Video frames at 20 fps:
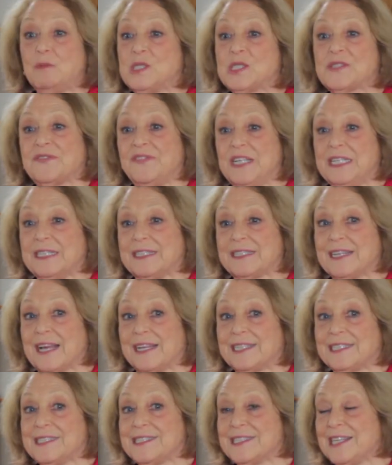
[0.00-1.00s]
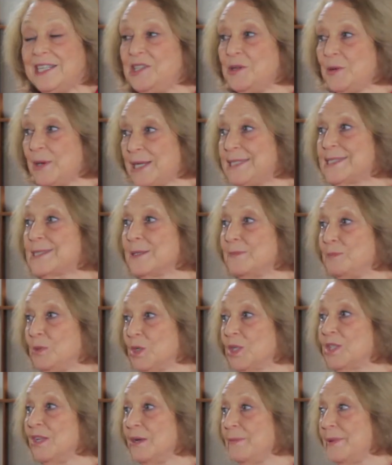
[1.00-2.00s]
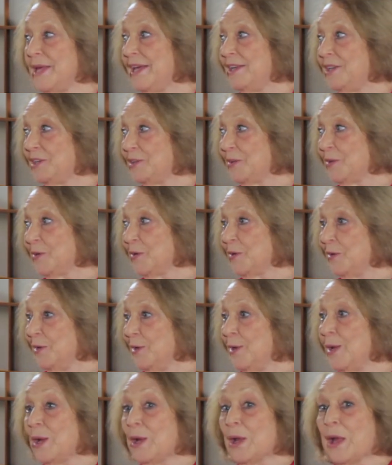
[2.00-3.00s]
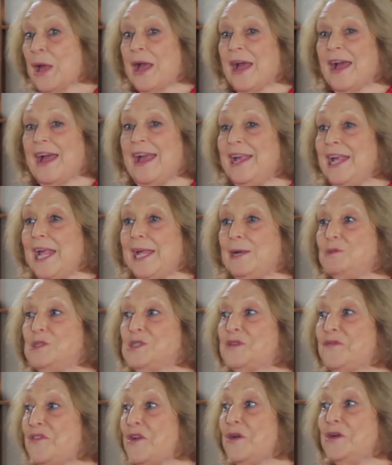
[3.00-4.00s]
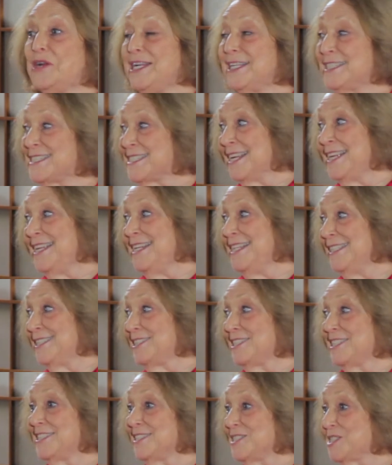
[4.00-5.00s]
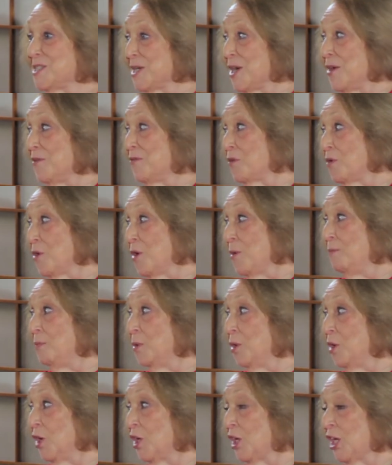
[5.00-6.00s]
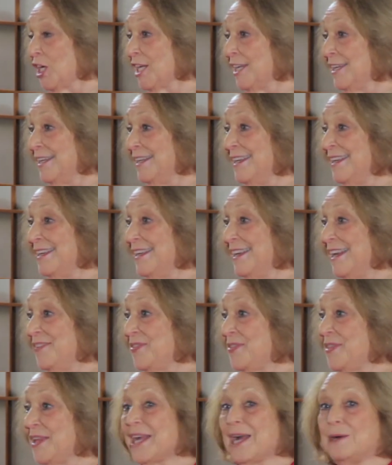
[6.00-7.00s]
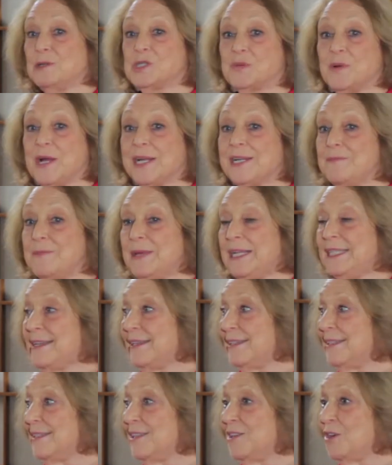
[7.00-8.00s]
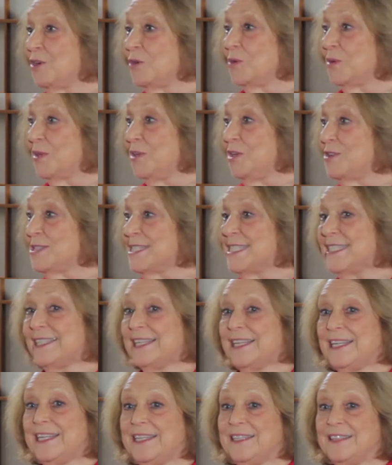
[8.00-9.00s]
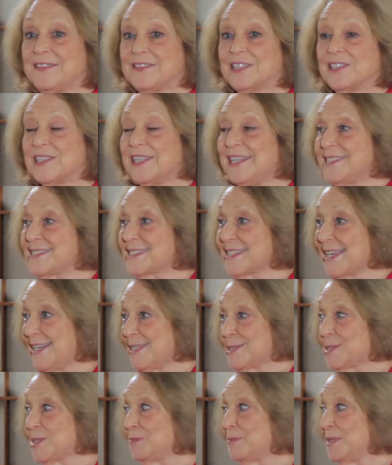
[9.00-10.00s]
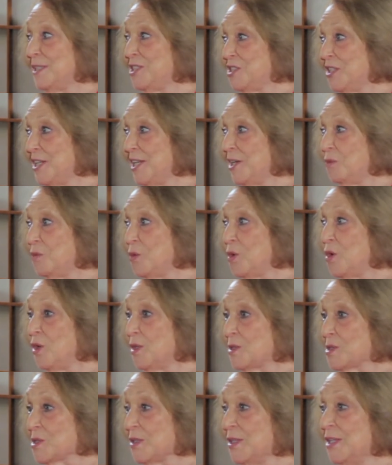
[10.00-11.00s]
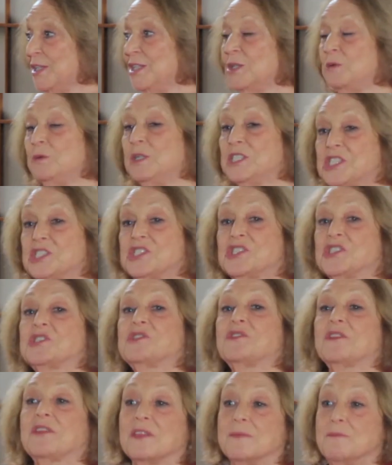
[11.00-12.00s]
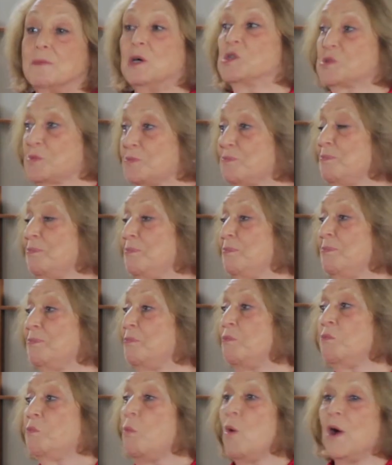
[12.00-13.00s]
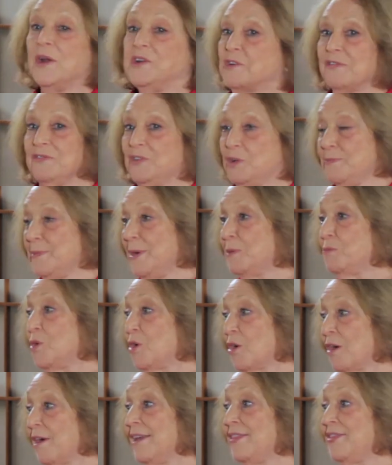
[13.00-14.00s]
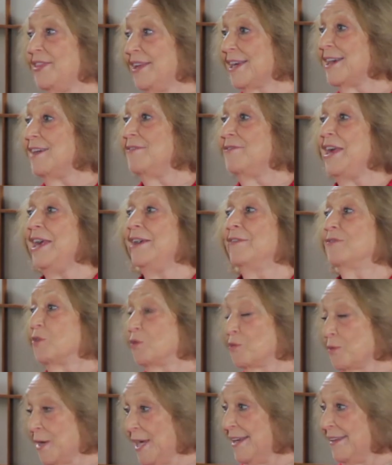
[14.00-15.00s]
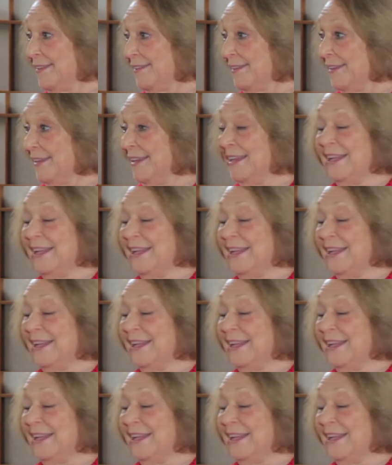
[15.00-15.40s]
was fun. I can tell you, as a book club editor, it was very exciting to discover a book and think. I was recommending earlier today The Glass Castle by Jeanette Walls, which is just the most wonderful memoir I think I've ever read.